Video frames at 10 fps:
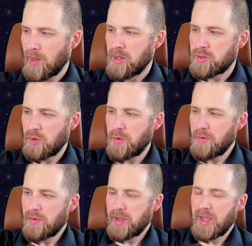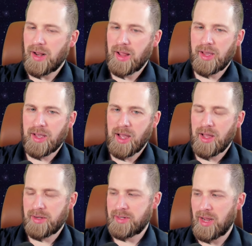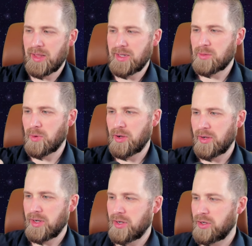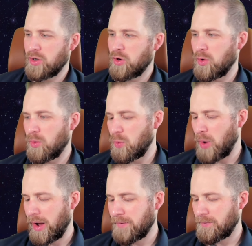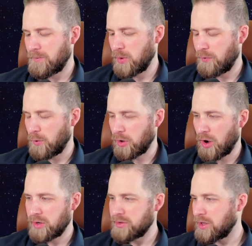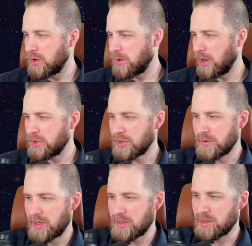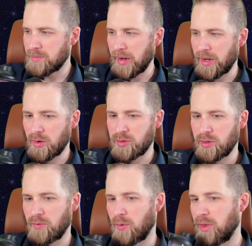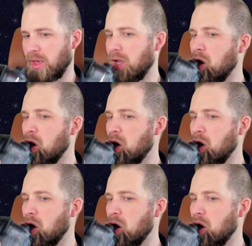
So if you ever get like dailies where you need to do win with 4 cards at a location, this is my go-to for that.